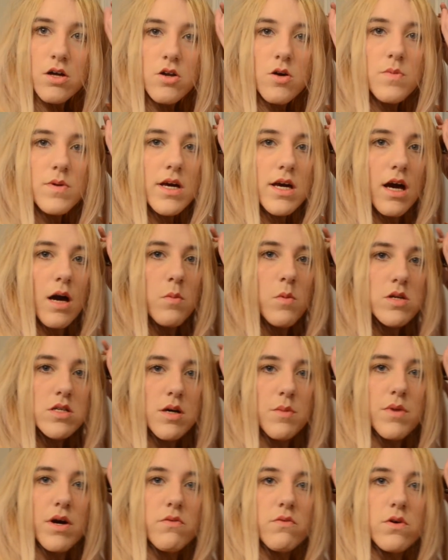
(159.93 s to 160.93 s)
Nobody comment
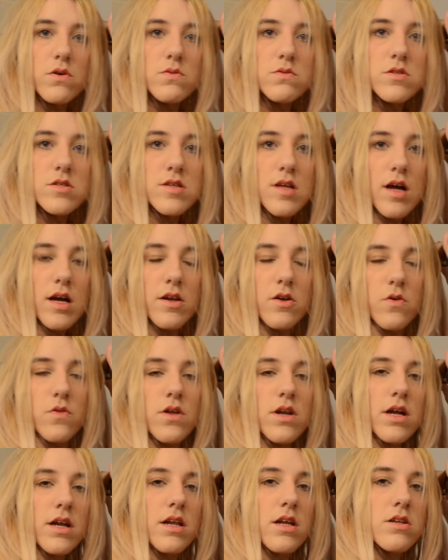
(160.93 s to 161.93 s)
on my roots. I know
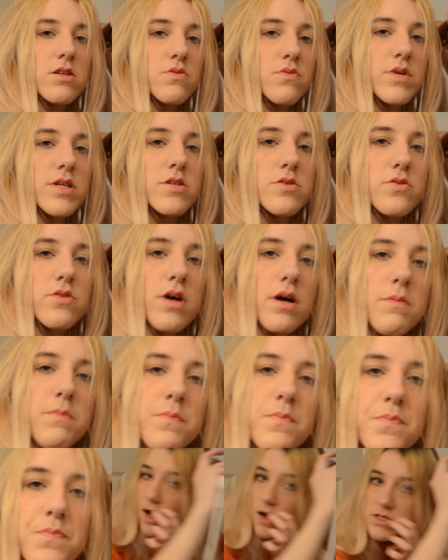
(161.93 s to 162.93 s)
that I need to redo
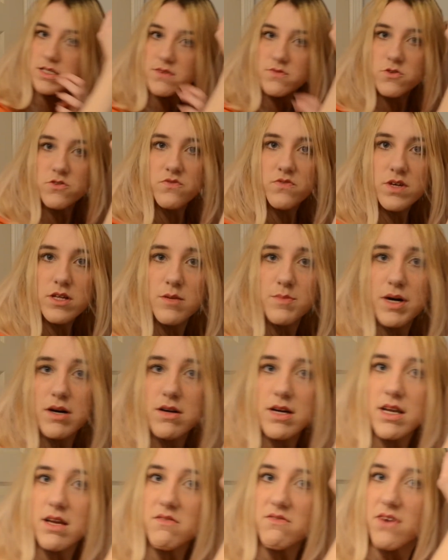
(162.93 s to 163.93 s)
them. How's everyone feel about
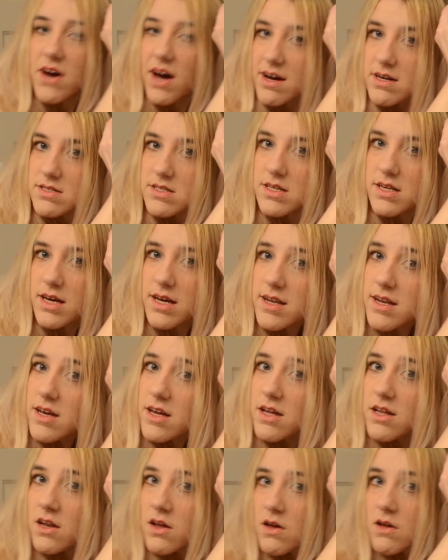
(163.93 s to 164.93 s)
getting
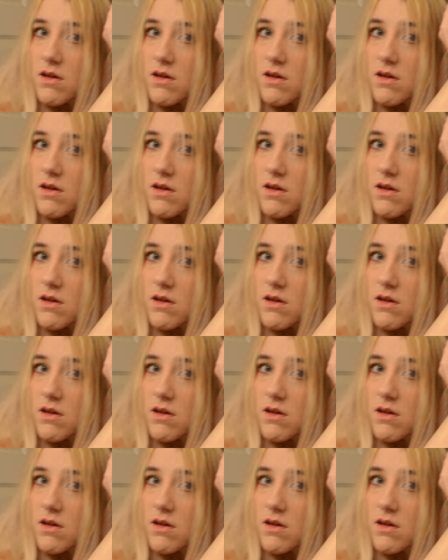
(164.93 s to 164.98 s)
vaccinated?